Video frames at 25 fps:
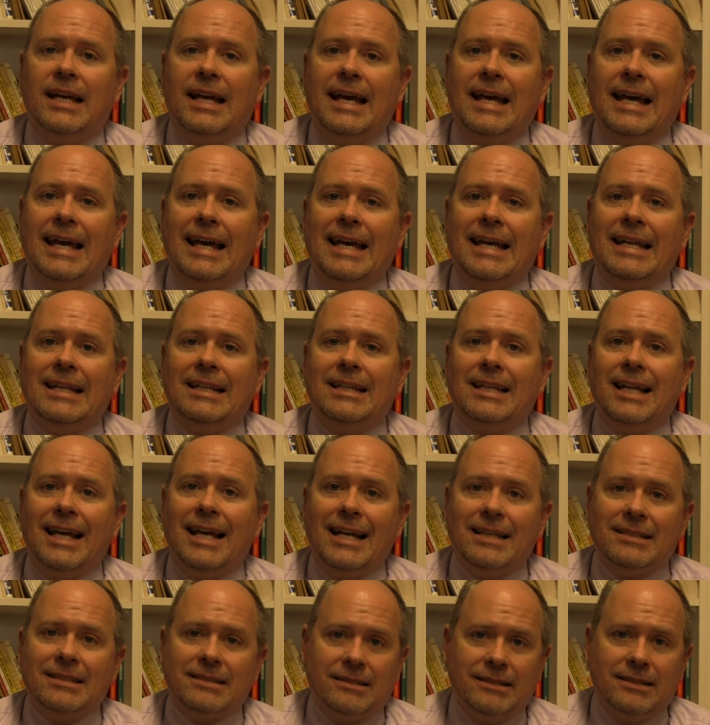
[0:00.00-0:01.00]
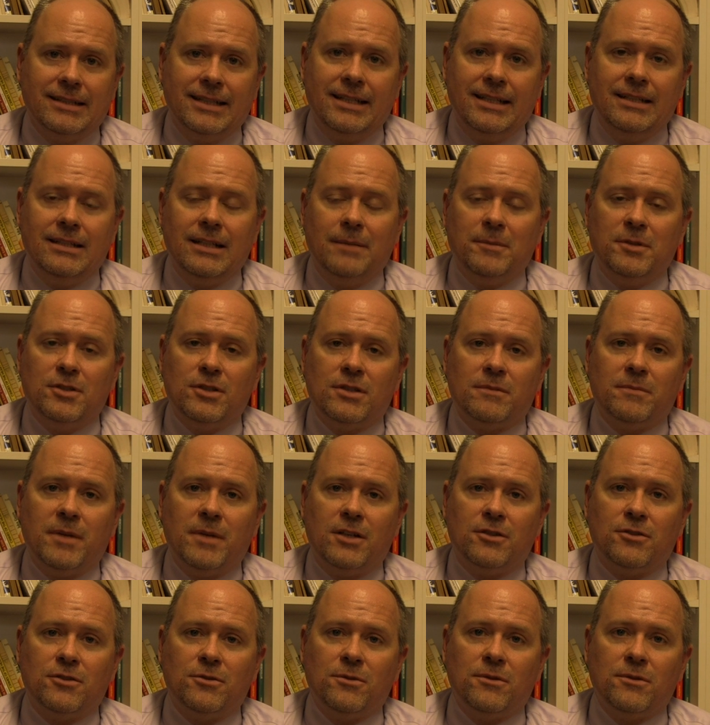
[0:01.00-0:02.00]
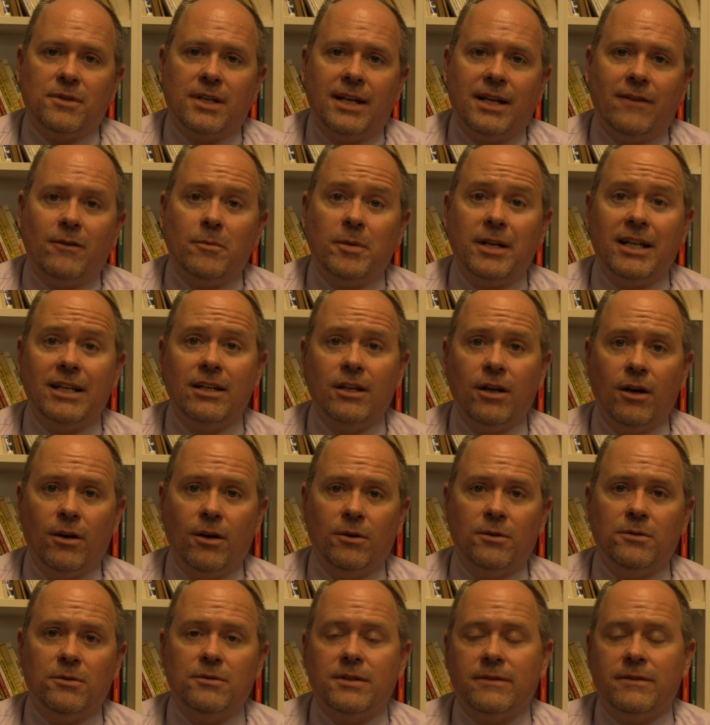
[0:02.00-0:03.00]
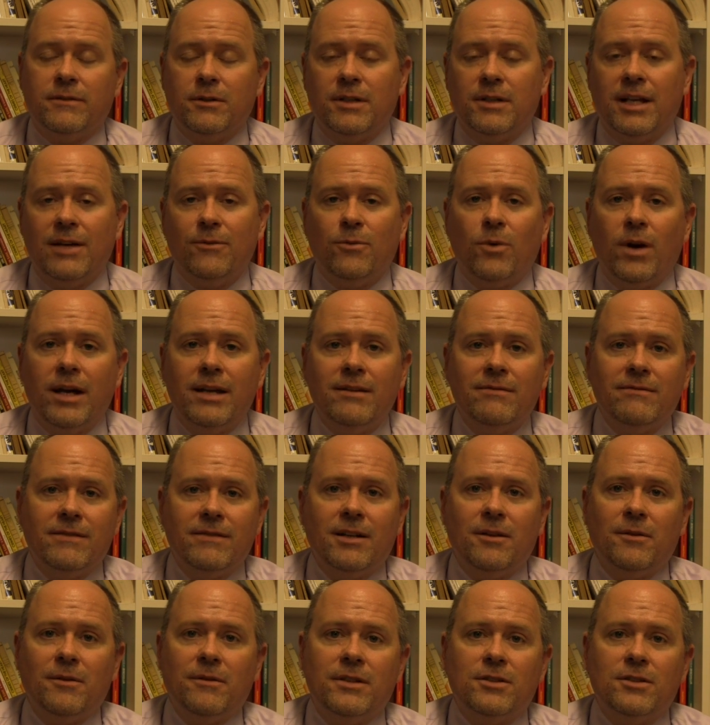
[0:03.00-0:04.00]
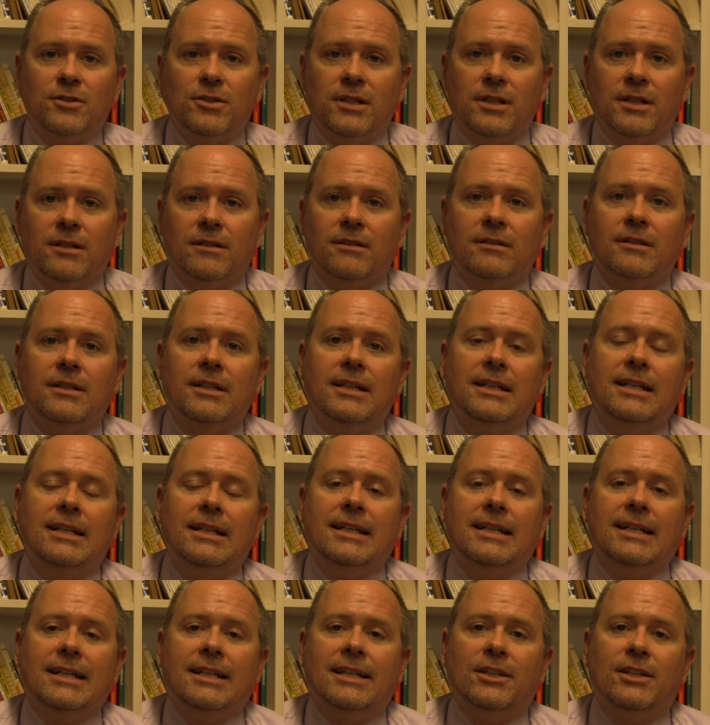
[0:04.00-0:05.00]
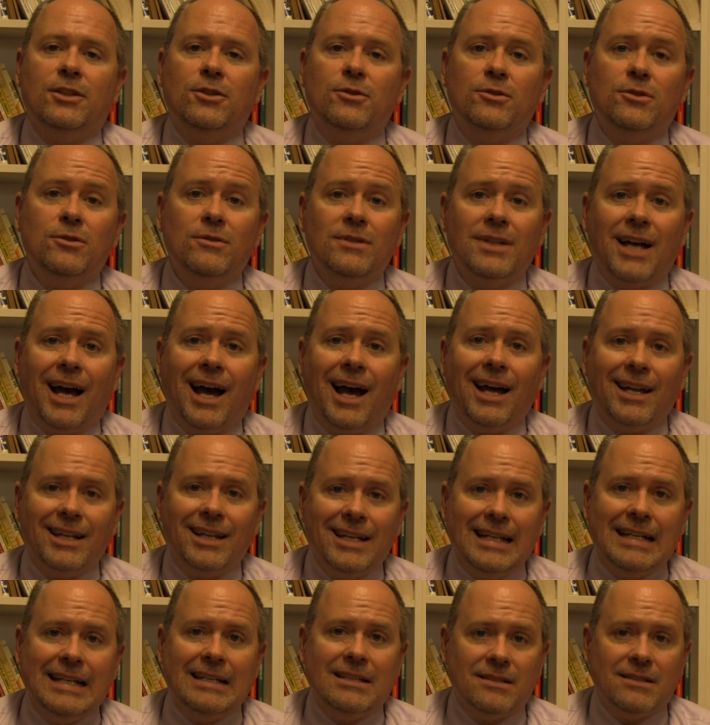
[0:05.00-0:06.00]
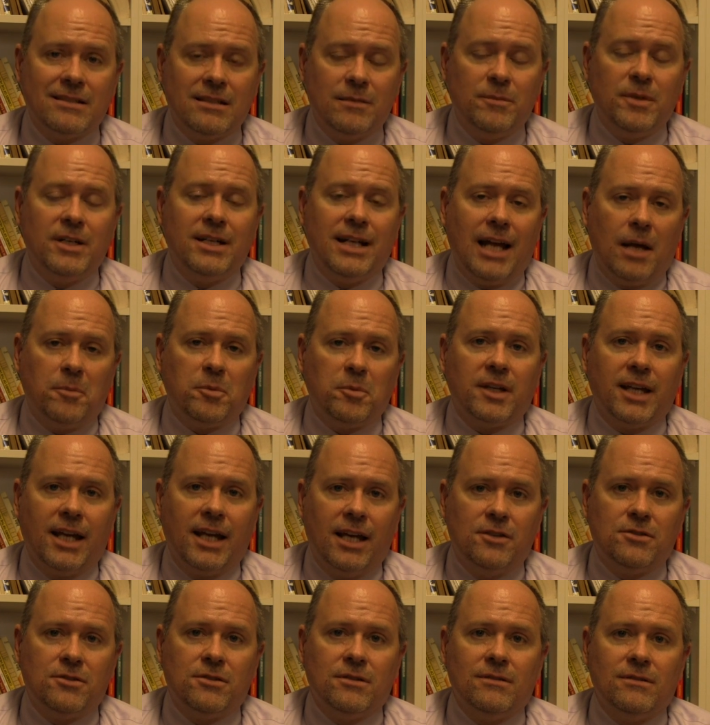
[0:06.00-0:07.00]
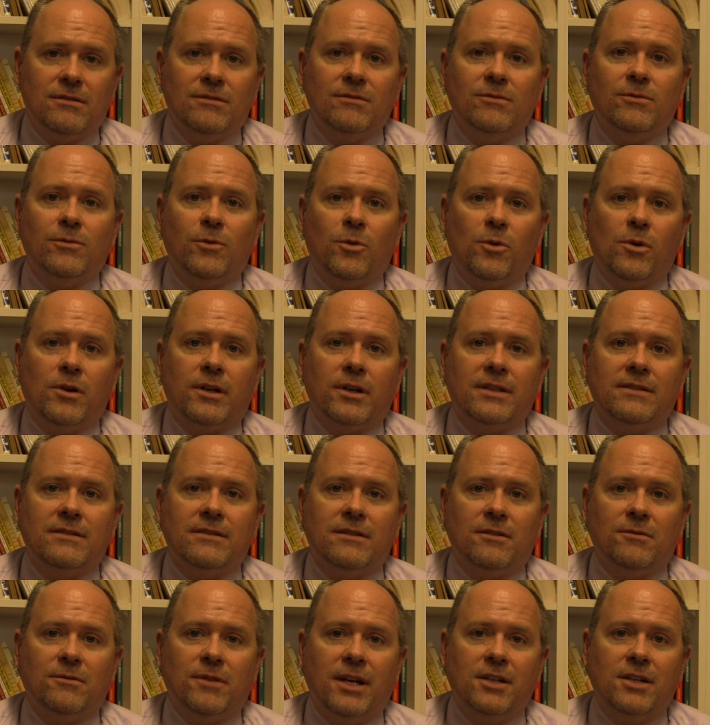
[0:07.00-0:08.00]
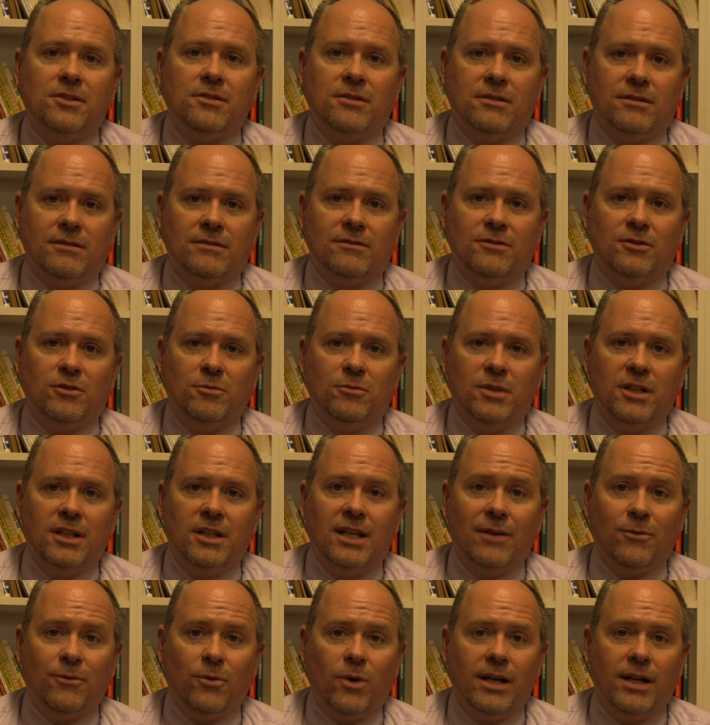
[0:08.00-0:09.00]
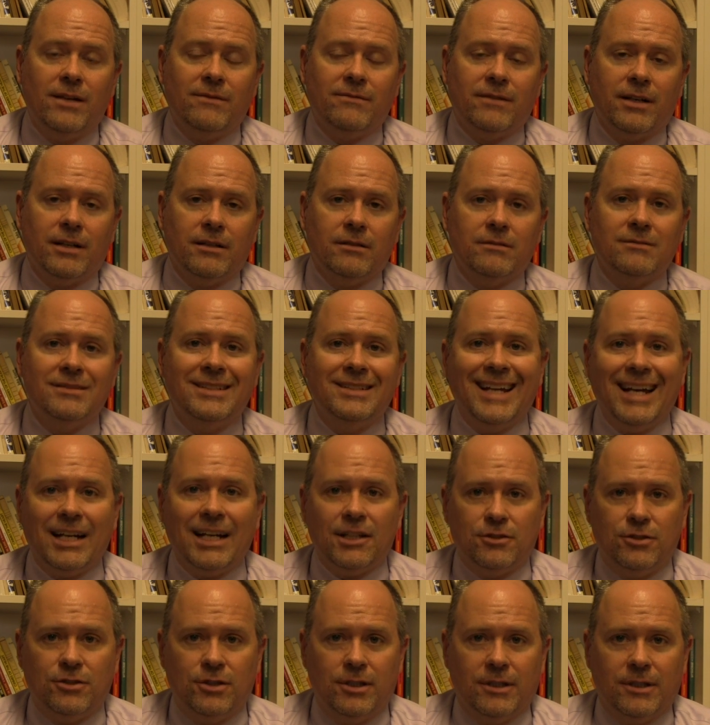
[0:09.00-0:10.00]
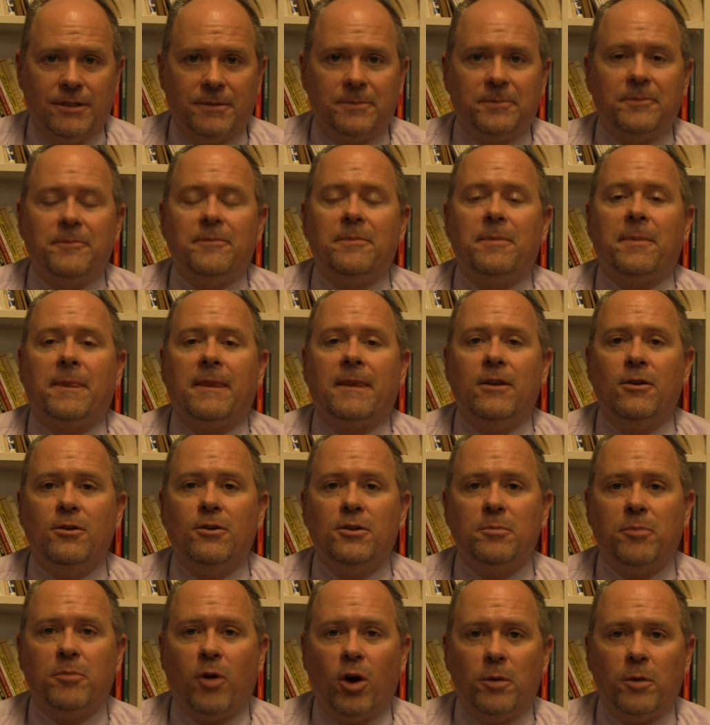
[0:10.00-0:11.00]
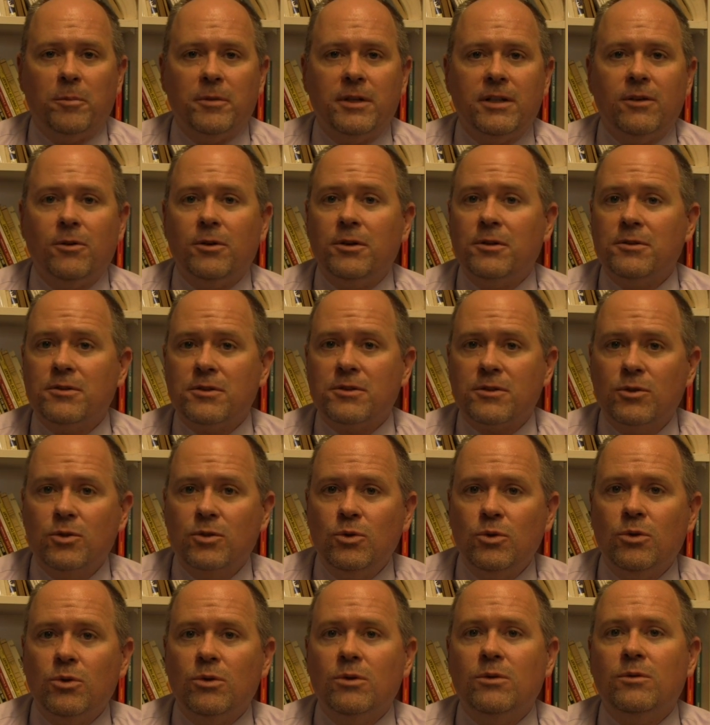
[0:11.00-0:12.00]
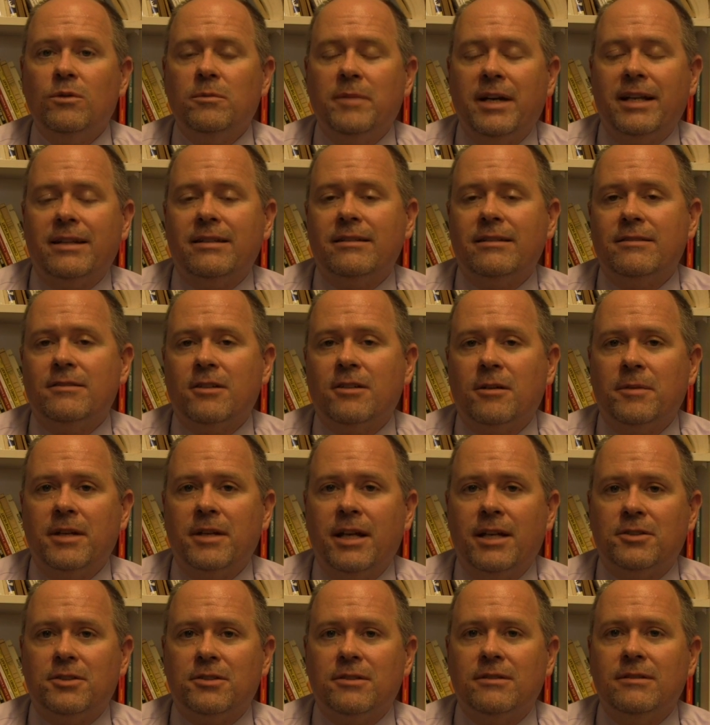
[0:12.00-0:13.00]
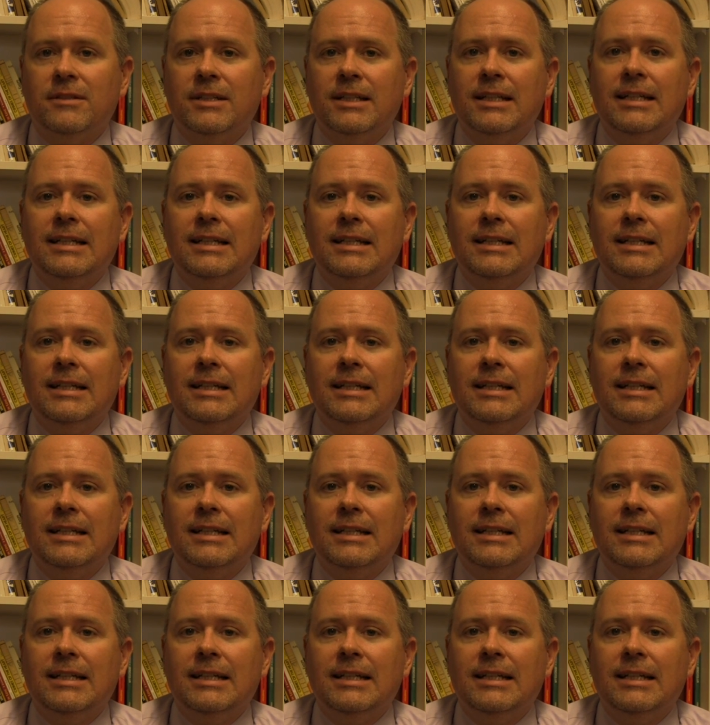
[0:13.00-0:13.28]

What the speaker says: And lastly, let me just make sure that everybody knows, if you're an FYE Fellow this year, you do not need to submit an application for consideration to be an FYE Fellow next year. Your department or your school will make the determination.